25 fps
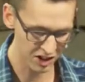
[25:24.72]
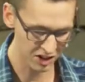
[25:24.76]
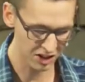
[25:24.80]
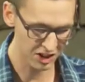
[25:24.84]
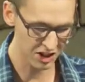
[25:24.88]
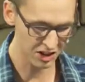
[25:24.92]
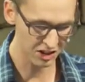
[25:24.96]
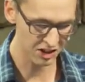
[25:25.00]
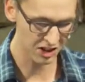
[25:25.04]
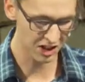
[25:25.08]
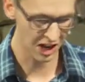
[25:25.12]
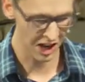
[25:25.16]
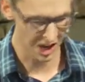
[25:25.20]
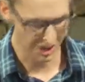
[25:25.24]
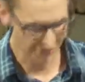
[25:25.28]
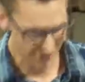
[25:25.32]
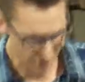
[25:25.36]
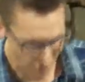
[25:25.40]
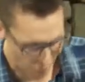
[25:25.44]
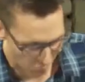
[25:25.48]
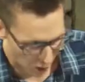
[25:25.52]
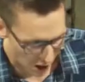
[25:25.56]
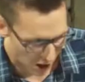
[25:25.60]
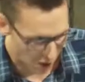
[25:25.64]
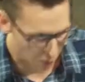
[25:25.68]
in this,
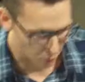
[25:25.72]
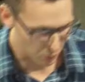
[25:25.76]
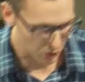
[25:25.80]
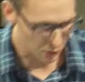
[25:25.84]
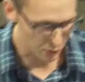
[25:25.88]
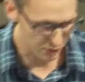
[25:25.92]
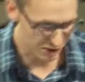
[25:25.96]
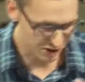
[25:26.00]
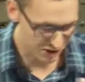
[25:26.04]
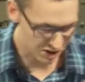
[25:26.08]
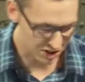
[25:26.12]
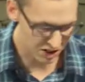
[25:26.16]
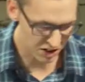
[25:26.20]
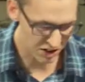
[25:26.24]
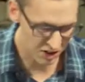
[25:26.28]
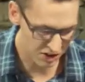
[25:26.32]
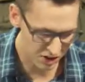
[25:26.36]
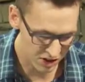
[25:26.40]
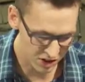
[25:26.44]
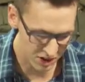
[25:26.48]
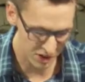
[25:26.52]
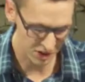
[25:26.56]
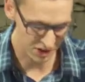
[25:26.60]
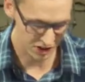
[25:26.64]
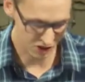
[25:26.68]
that while we were still
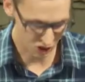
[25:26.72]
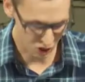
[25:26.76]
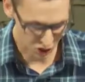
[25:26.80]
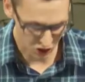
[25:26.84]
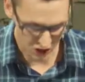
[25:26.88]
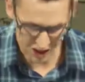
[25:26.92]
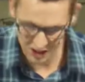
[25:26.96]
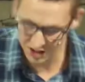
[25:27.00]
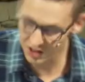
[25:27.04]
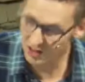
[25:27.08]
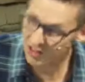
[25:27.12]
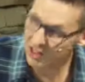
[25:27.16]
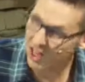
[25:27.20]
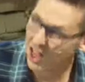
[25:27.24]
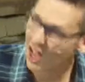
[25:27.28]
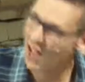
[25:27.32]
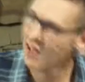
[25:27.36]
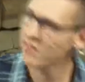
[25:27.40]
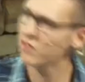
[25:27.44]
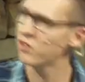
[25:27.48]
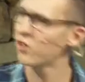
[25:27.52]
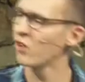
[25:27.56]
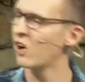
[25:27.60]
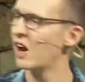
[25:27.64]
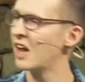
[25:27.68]
sinners, Christ
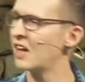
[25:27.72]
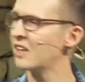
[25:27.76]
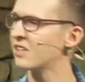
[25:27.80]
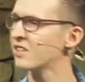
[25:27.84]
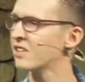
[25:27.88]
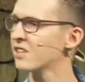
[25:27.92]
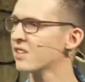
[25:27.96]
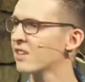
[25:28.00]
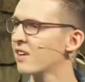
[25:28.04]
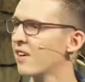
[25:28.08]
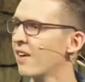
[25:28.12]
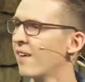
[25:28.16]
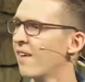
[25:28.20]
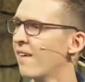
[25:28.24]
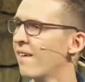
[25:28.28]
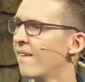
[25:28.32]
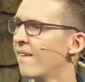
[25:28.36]
died for us.